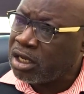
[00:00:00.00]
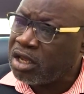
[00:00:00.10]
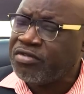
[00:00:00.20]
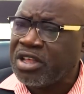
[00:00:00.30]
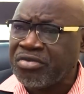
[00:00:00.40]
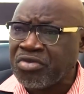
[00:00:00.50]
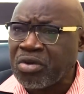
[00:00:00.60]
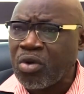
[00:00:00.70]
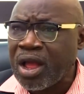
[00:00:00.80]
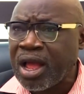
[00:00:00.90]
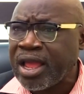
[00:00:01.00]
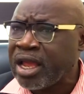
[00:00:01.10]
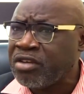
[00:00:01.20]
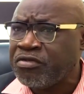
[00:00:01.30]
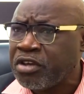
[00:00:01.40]
If they require
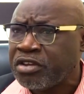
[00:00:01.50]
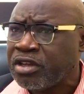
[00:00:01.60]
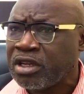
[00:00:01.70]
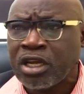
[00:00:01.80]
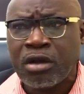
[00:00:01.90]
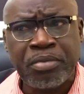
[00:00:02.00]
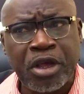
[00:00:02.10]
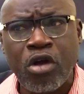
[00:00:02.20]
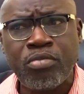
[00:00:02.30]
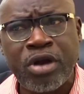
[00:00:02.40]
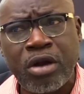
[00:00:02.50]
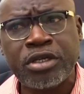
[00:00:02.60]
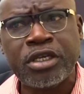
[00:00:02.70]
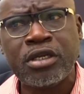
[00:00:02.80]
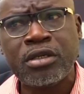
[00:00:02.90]
any fixing, they become
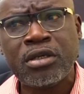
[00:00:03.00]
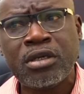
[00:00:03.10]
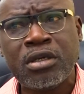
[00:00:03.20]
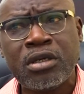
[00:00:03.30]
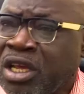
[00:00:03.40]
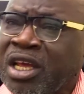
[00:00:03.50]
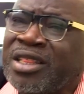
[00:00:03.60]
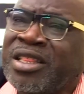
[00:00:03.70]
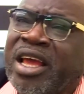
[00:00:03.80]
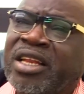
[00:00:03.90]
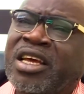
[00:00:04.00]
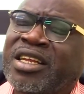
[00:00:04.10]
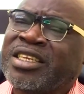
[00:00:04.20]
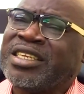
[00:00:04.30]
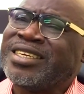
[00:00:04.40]
priority.
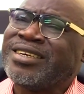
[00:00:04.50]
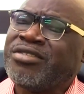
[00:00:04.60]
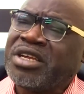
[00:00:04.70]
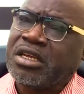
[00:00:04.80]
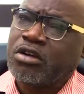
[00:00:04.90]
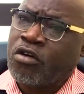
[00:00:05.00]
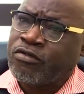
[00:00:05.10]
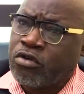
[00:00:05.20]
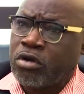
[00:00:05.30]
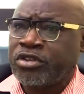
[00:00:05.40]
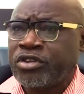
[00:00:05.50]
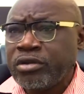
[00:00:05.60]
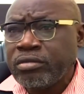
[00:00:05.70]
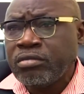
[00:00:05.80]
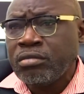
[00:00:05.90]
Then the degree of rot
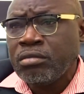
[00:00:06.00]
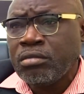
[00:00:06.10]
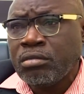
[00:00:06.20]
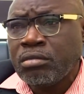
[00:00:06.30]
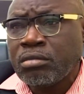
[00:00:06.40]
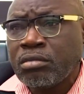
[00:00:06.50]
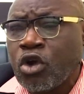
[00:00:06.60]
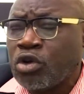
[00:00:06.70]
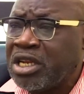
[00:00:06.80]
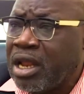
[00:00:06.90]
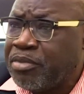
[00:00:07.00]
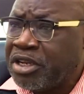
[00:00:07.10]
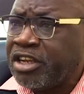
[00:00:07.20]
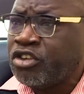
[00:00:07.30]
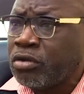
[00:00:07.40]
or
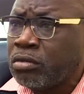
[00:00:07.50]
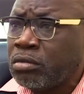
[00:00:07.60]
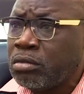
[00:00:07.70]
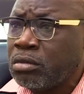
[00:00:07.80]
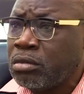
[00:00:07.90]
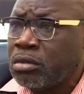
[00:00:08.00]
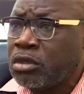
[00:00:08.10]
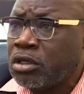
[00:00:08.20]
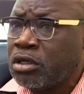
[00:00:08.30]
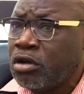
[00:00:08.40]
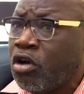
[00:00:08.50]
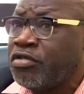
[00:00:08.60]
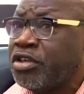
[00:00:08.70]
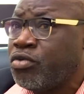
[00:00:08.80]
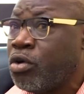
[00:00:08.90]
dilapidation
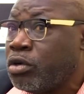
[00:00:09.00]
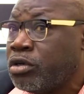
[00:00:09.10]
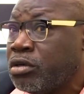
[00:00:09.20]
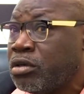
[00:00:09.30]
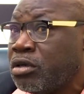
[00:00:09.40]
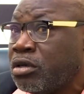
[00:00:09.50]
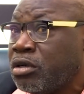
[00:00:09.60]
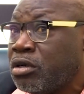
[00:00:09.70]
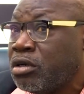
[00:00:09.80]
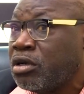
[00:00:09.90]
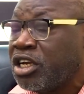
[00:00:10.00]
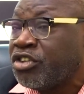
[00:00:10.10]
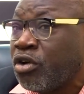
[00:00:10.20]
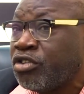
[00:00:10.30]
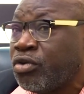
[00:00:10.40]
of the road
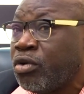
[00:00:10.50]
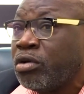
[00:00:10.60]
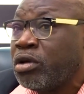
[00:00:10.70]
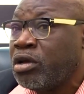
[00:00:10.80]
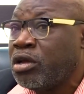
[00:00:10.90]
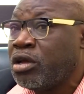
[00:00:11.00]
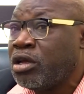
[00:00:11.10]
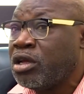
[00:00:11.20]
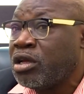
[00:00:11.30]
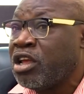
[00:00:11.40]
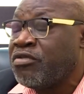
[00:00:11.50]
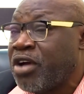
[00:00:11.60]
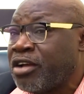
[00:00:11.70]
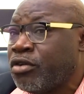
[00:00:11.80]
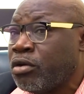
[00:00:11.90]
is also a
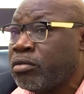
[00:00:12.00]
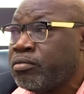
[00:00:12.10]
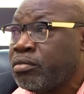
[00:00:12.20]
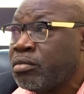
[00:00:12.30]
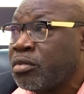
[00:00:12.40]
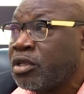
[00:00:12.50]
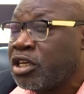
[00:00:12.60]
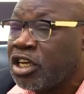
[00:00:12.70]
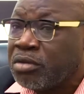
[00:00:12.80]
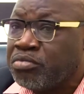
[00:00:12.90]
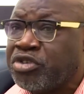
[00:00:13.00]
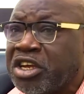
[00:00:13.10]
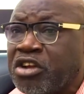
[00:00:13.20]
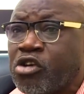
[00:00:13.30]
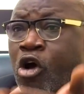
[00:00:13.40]
factor in
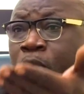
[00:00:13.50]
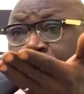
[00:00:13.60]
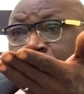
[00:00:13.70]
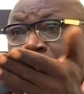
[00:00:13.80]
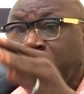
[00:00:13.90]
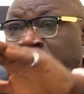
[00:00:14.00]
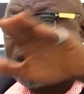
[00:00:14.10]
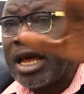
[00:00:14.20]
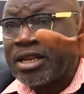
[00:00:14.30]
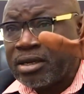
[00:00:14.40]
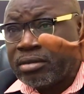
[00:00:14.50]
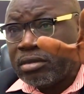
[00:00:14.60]
bringing it up the ladder